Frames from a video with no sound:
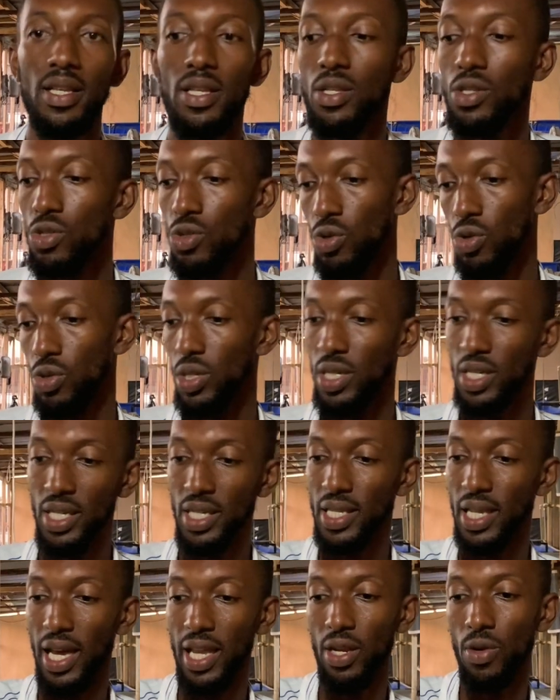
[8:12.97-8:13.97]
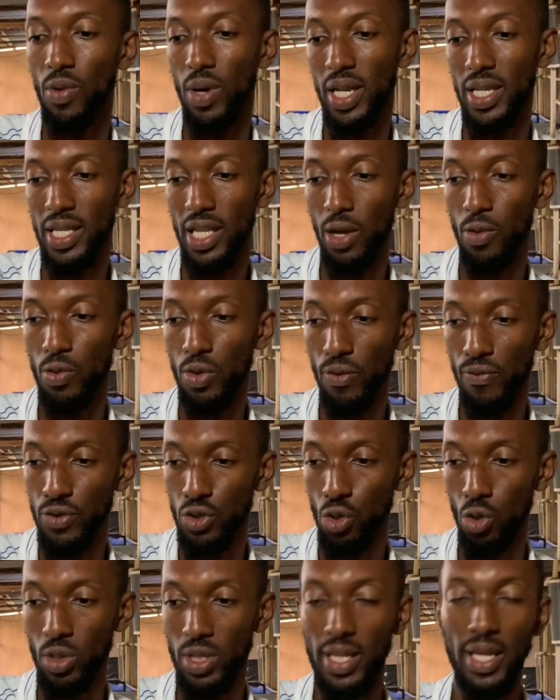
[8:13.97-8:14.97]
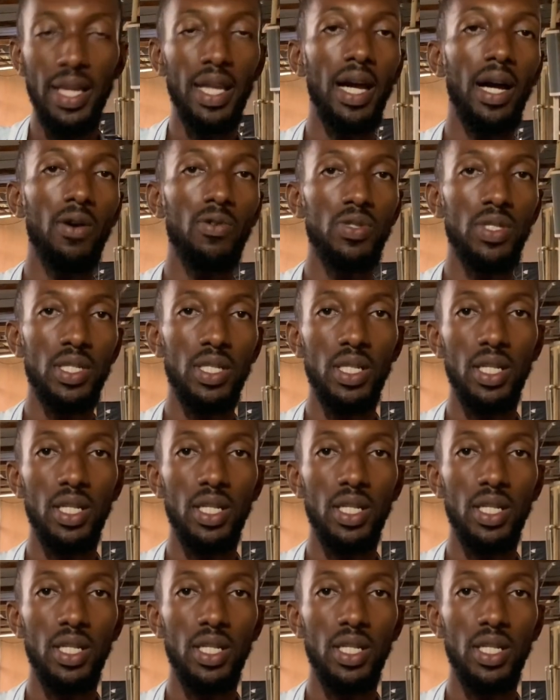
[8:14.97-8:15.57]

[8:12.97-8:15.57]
So these are the ones that we've sorted out.